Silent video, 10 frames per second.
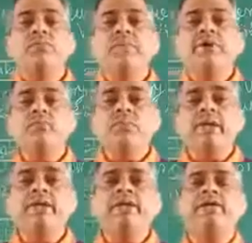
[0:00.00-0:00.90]

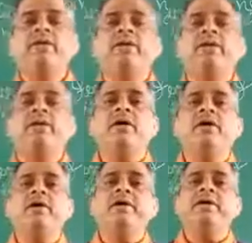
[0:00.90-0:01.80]
manipulate the
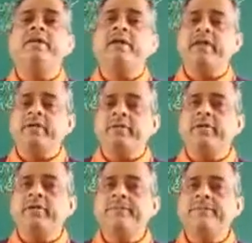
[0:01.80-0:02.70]
data in the
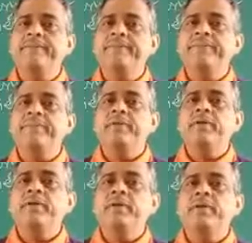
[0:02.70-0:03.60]
table.
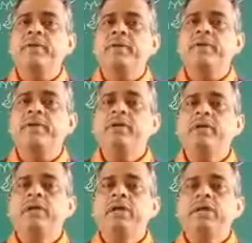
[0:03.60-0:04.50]
Clear?
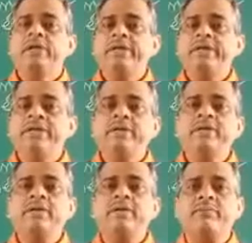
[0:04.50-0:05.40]
Queries are
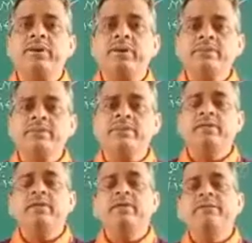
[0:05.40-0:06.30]
the commands.
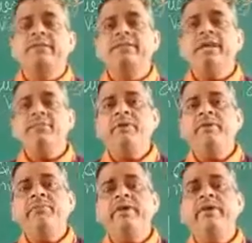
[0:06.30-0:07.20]
With the help
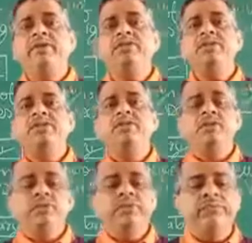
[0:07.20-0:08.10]
of queries,
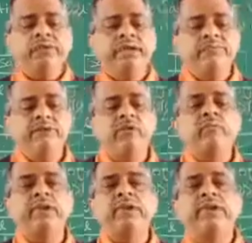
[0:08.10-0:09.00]
we can
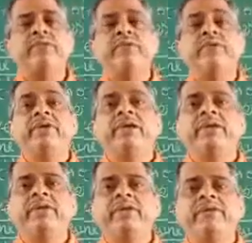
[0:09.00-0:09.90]
manipulate, we
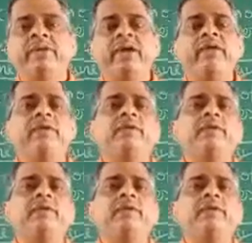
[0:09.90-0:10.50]
can define